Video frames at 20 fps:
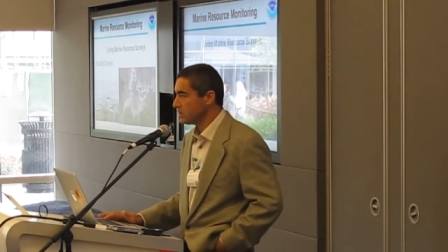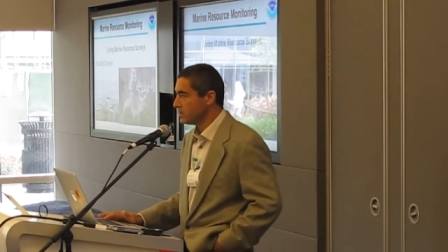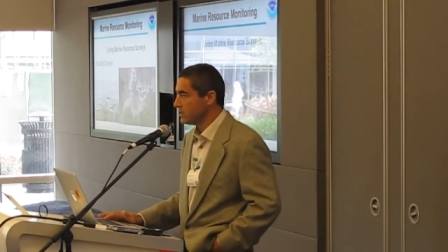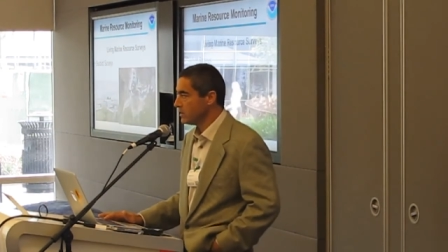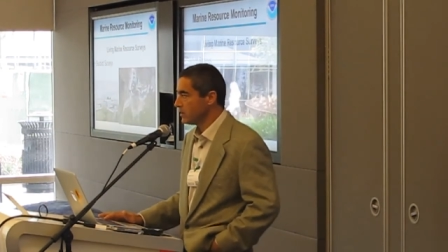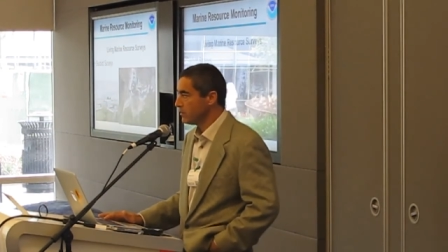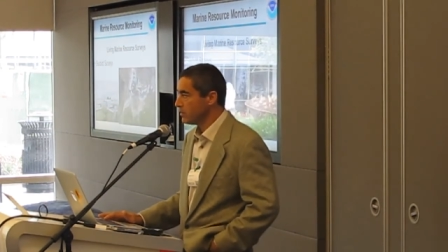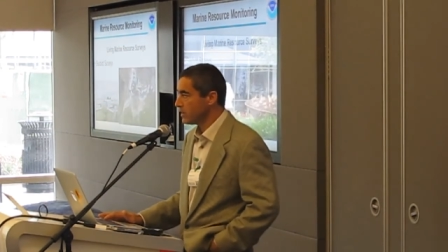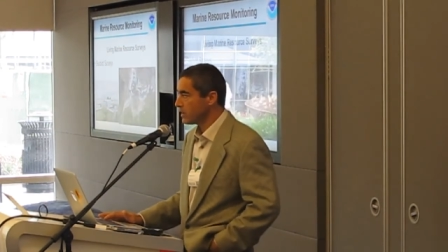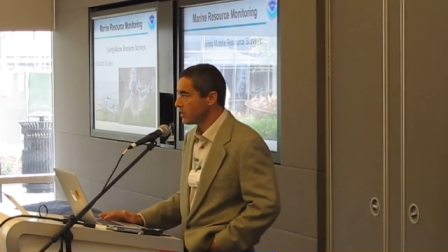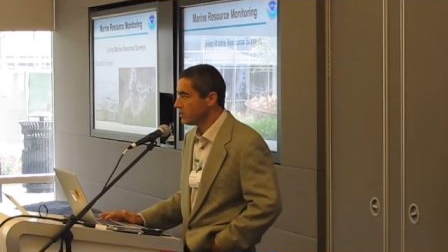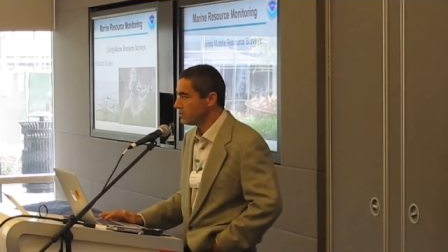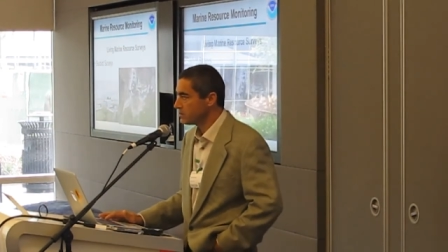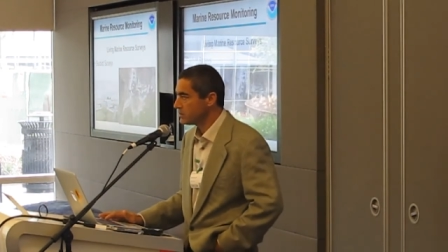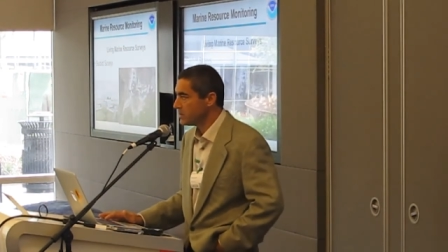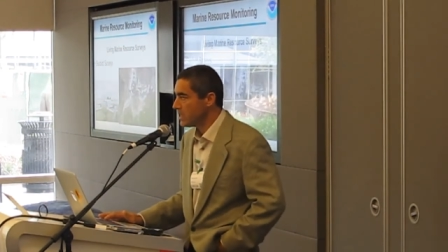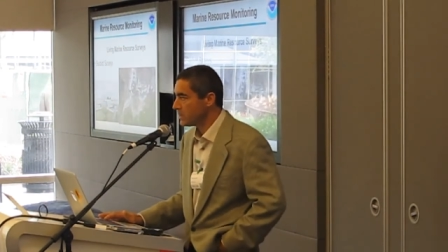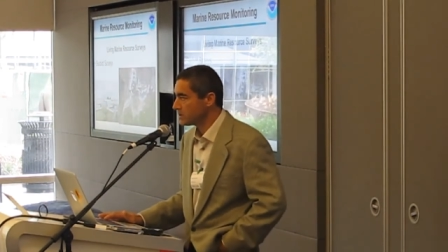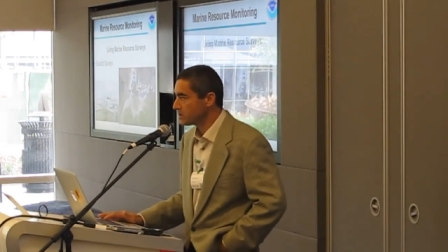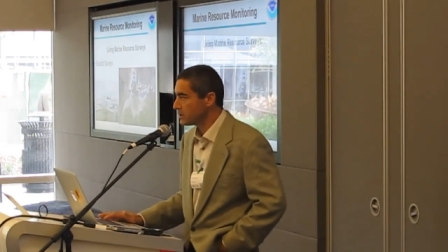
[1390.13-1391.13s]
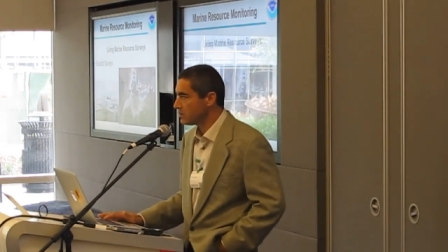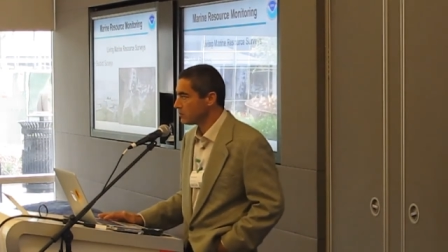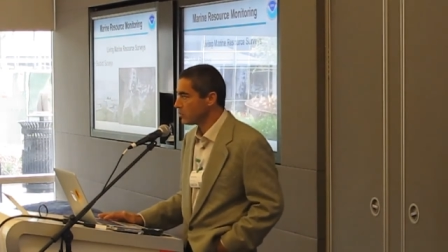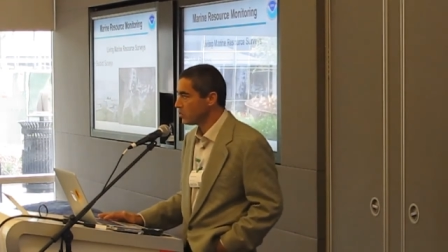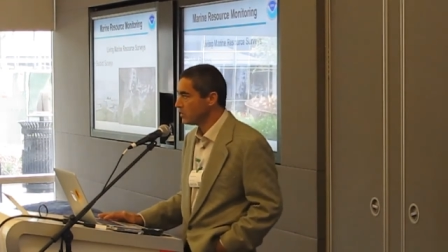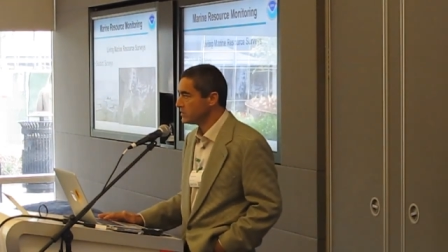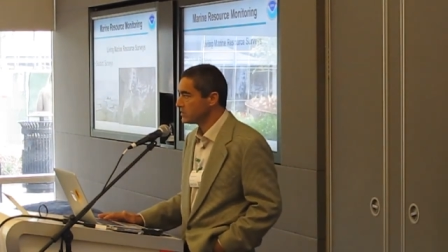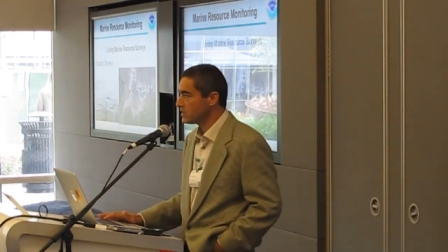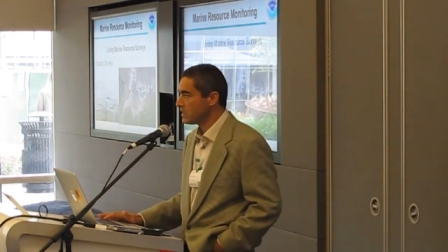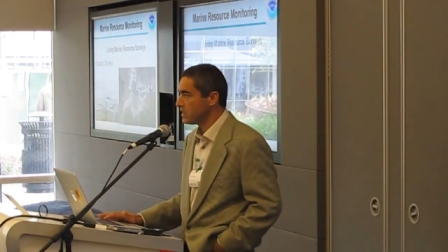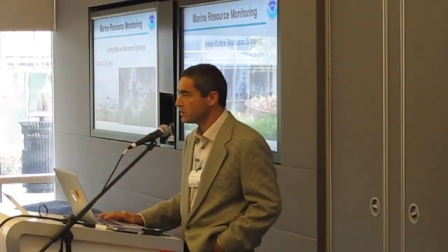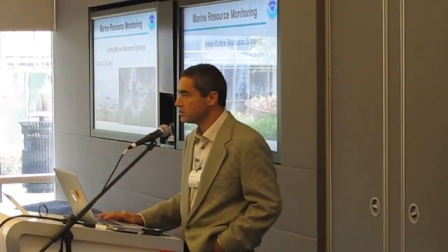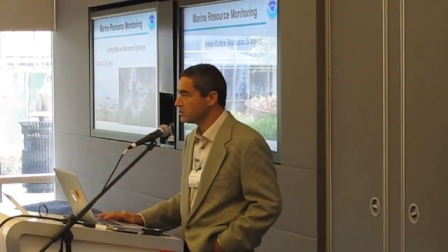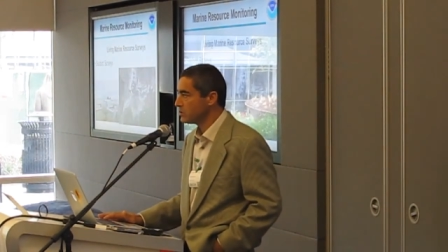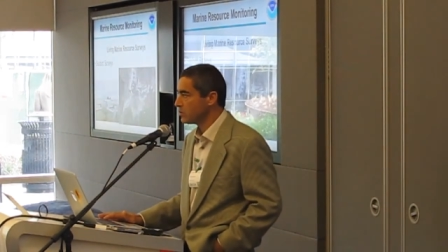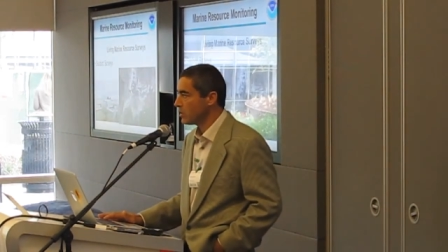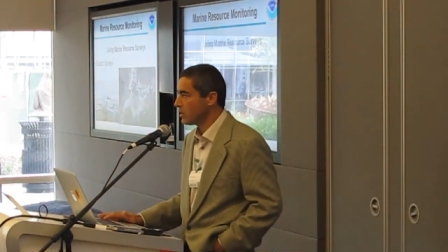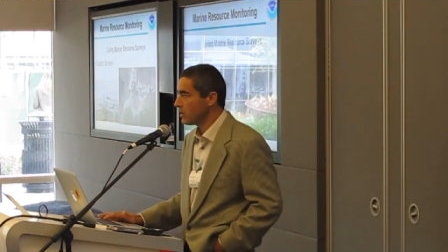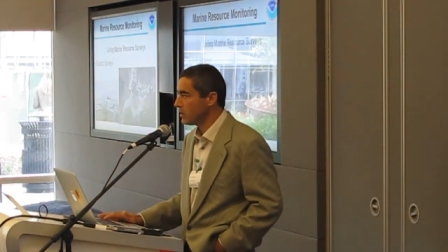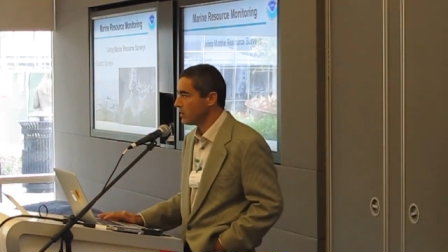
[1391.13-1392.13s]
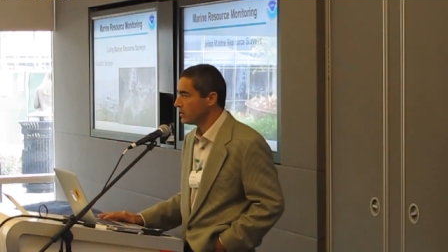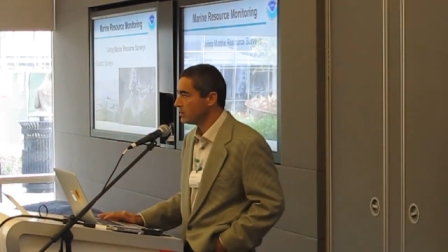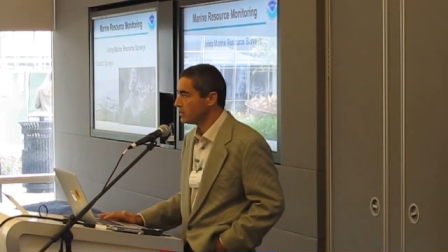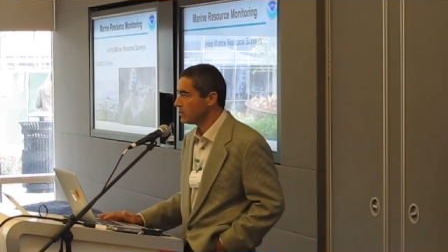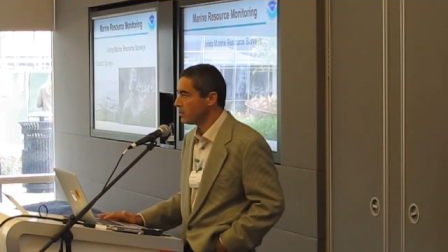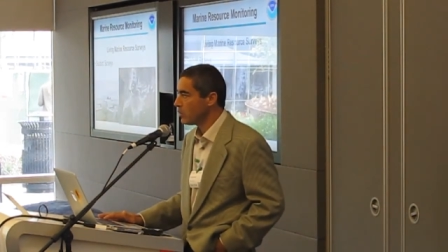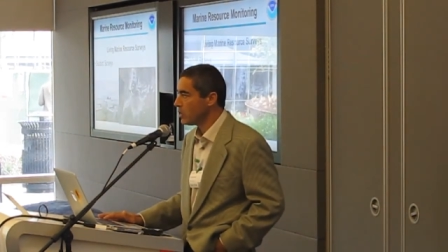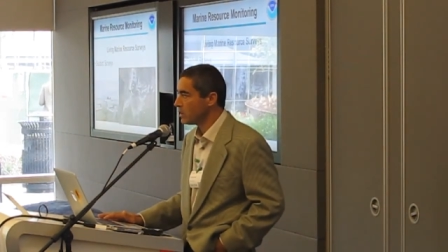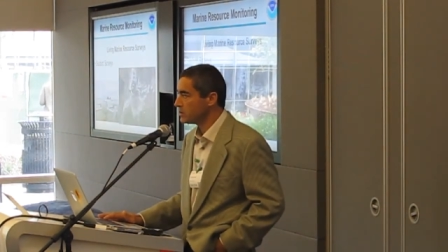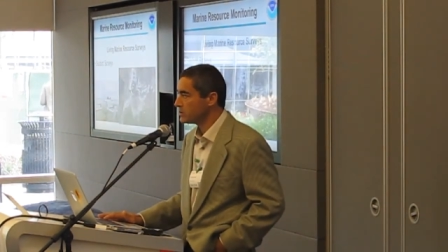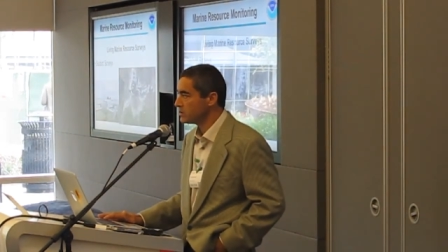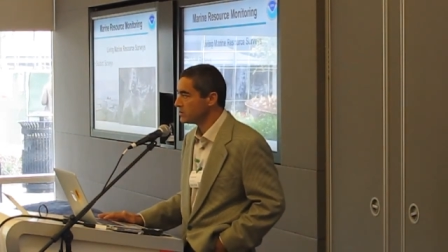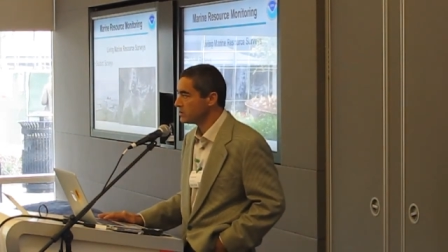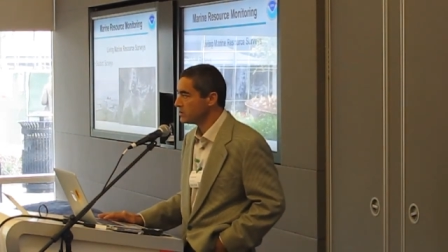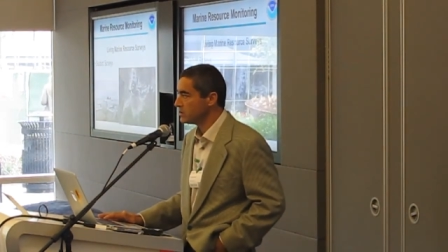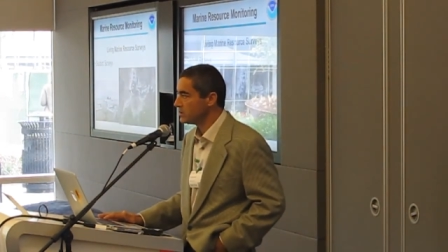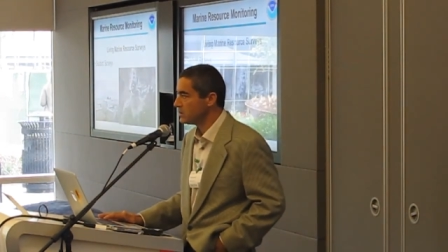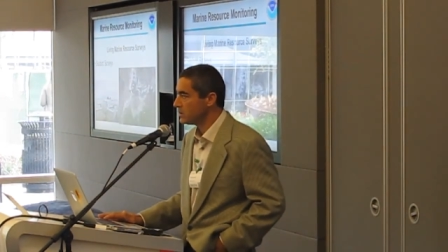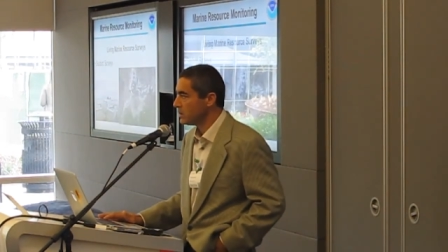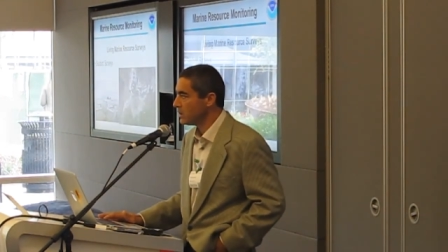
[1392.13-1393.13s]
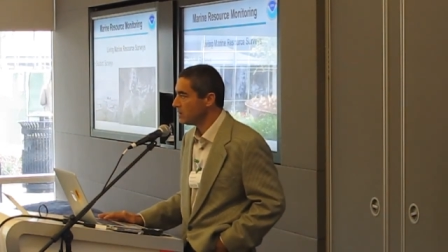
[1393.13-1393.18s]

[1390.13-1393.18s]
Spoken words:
the Olympic Coast National Marine Sanctuary, and the Washington